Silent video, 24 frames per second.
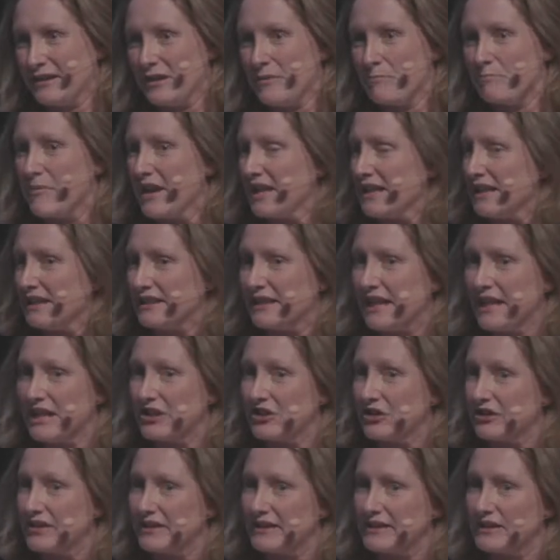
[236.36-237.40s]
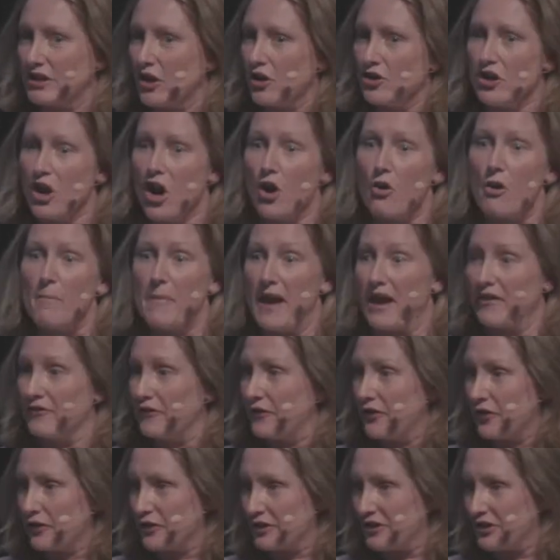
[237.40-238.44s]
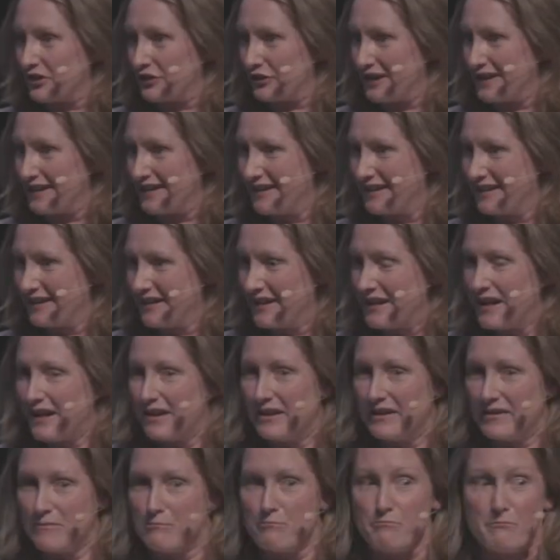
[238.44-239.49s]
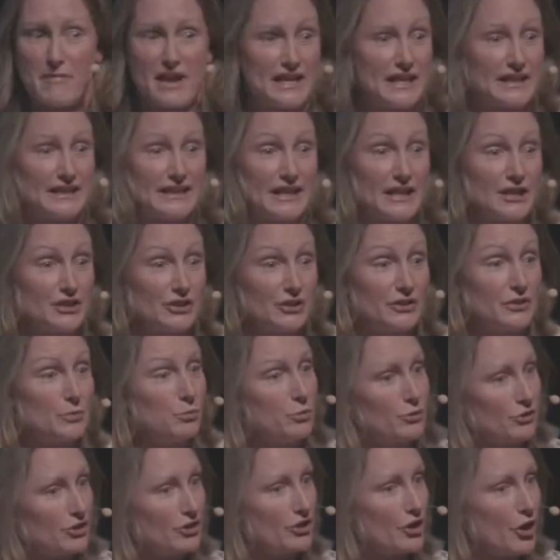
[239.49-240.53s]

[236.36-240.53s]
Many teachers don't know about forestry. Many teachers wouldn't